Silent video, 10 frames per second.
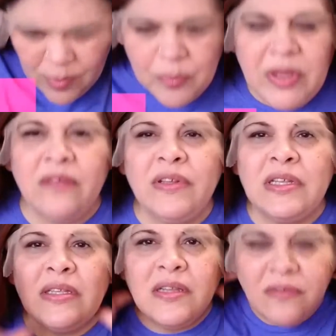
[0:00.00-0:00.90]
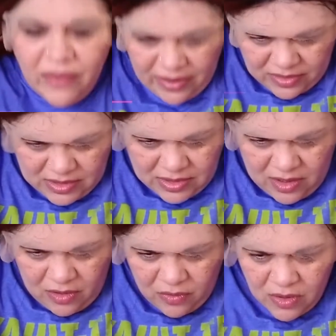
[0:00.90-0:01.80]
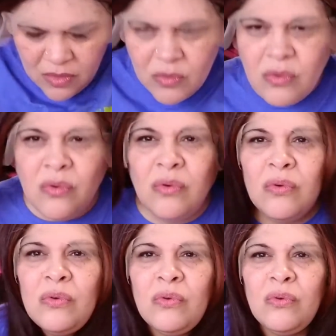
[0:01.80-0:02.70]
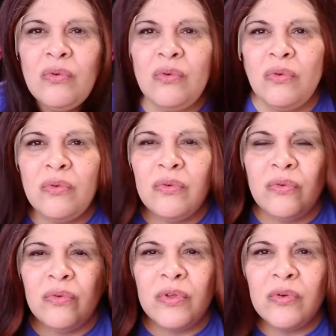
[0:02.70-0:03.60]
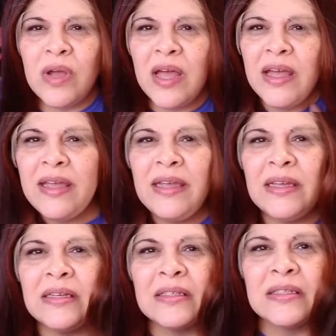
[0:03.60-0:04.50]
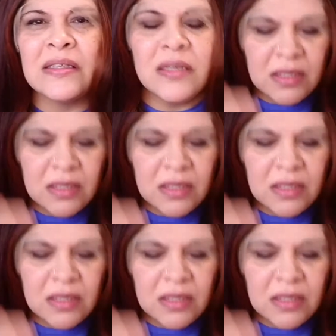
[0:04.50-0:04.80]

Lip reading: a bit of a Disney file. So, ooh, you guys.